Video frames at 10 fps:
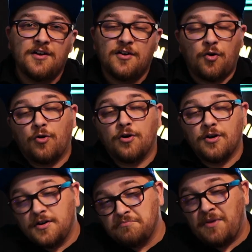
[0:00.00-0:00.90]

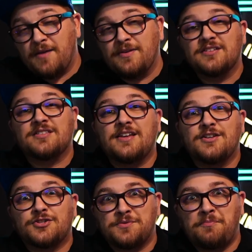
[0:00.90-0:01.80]
or maybe as late as
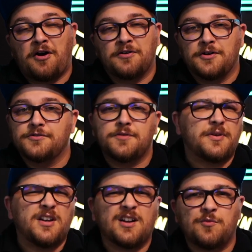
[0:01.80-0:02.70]
tomorrow,
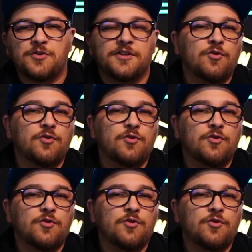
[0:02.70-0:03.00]
depending on what the